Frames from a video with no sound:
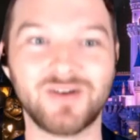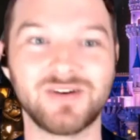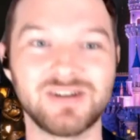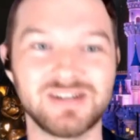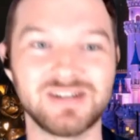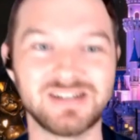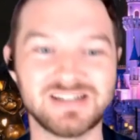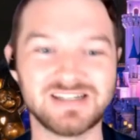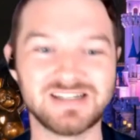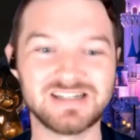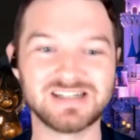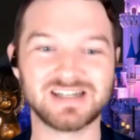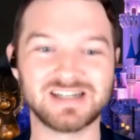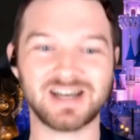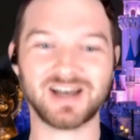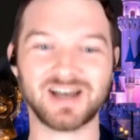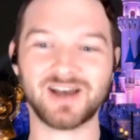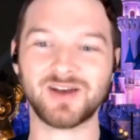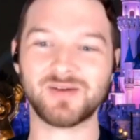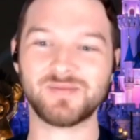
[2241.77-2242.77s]
Yeah.
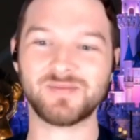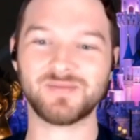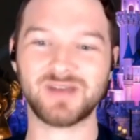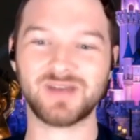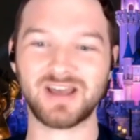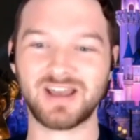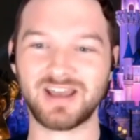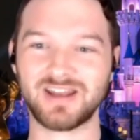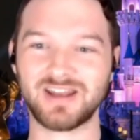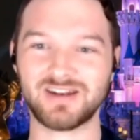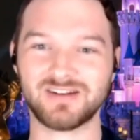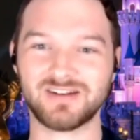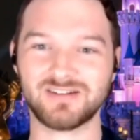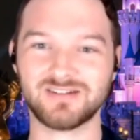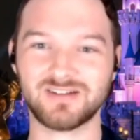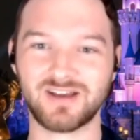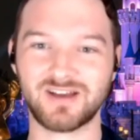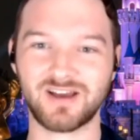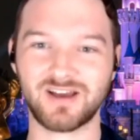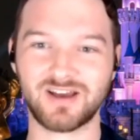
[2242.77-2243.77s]
Um,
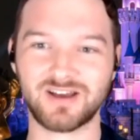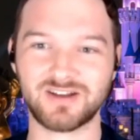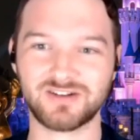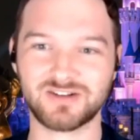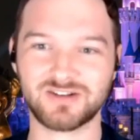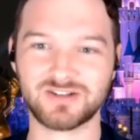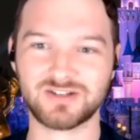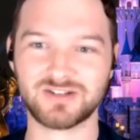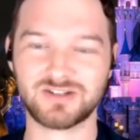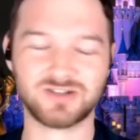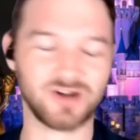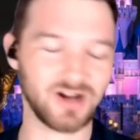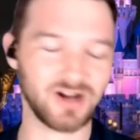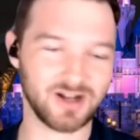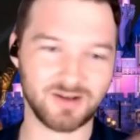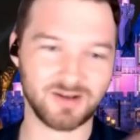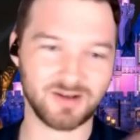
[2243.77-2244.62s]
and uh, just sorry.